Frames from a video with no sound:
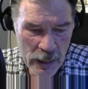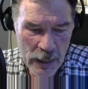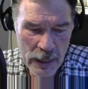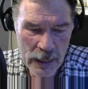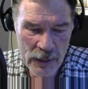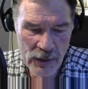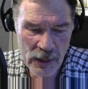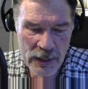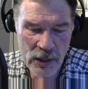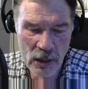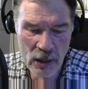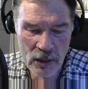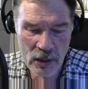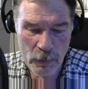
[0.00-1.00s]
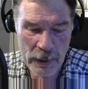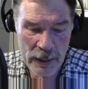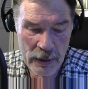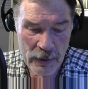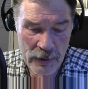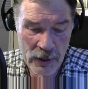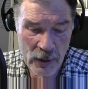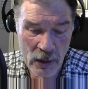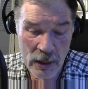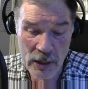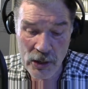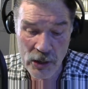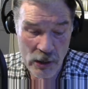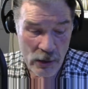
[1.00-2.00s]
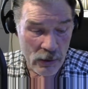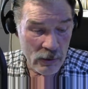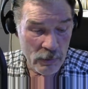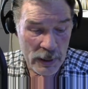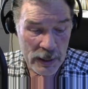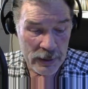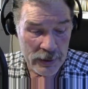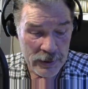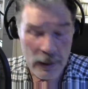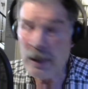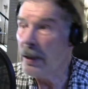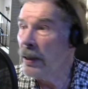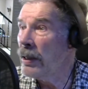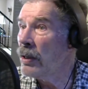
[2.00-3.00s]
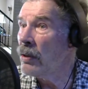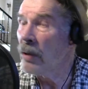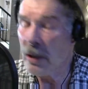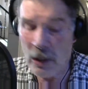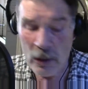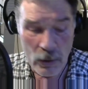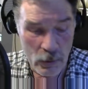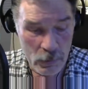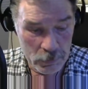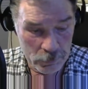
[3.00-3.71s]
As I talked about on a show about a year ago,